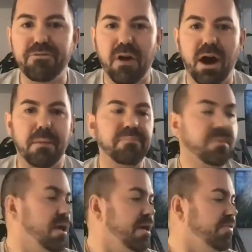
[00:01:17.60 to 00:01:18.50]
from
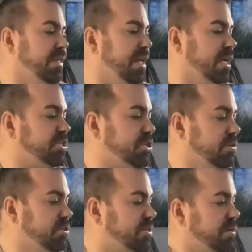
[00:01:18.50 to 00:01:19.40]
the
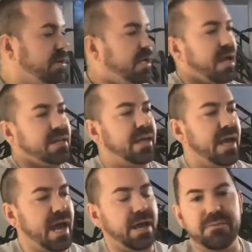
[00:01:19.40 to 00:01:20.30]
issues, as I
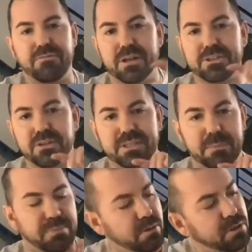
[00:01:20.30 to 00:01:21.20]
had frontal
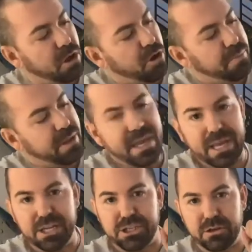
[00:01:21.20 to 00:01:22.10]
temporal lobe
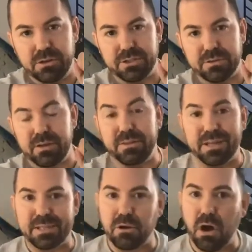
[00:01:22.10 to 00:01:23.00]
issues.
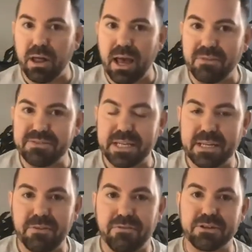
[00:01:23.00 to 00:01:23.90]
Some call it
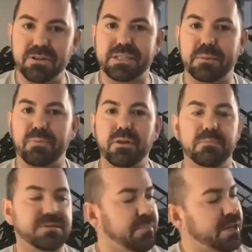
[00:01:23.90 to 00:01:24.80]
FTD, frontal temporal
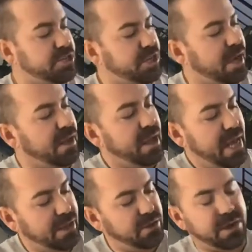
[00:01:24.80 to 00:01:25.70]
lobe dementia.
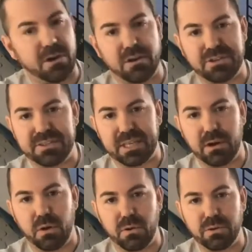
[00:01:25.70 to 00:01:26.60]
And you can also see
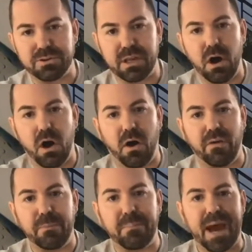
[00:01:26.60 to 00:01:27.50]
the holes all
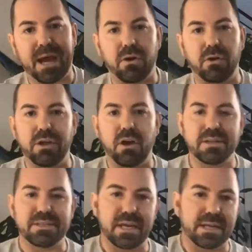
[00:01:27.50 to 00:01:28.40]
in the back, early
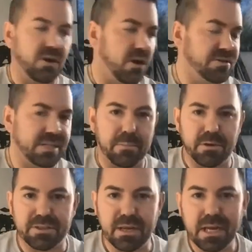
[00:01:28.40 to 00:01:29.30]
onset
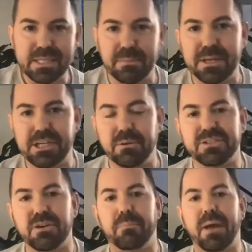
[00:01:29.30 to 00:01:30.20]
Alzheimer's dementia.
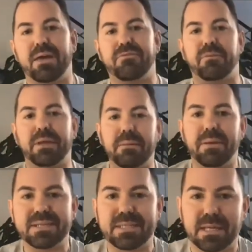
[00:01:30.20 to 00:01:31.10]
Was so bad for me,
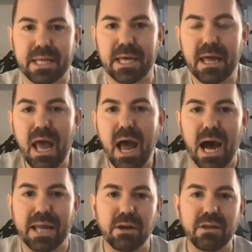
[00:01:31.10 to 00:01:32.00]
basically,
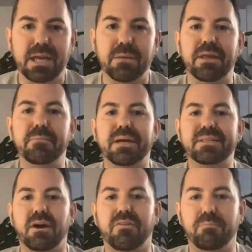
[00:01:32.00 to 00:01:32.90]
I nearly committed
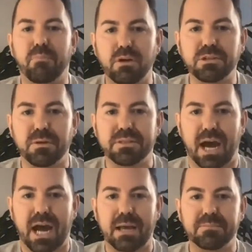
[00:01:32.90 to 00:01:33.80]
myself multiple
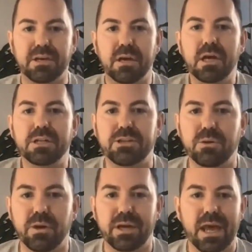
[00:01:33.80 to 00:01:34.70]
times
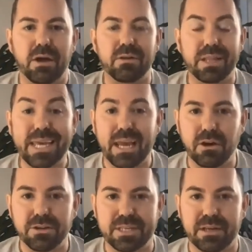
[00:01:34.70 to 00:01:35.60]
to an elderly
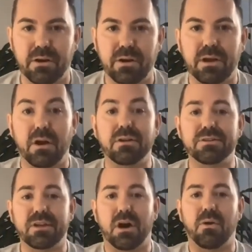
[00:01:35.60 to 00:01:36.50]
care center, and
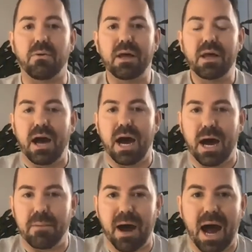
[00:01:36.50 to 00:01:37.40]
also
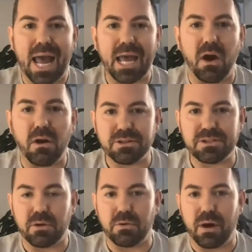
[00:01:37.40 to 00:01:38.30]
I
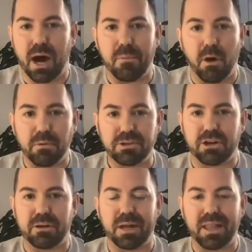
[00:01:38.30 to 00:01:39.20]
also almost
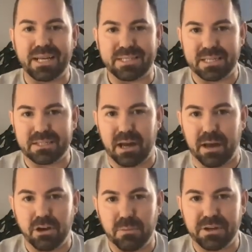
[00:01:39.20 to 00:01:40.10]
turned in my license
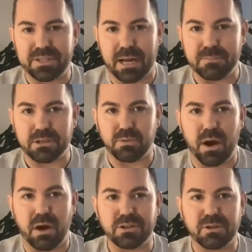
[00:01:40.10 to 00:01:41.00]
numerous times as
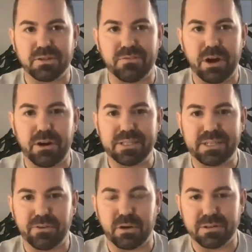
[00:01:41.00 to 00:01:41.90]
well. So it was a very
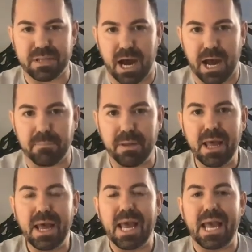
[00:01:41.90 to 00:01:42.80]
difficult time,
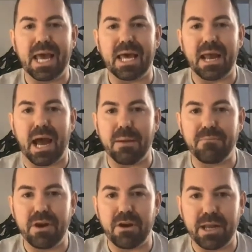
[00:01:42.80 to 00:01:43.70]
and I
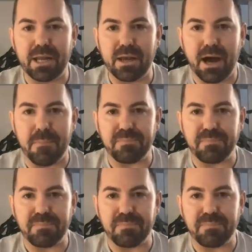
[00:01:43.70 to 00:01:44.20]
am very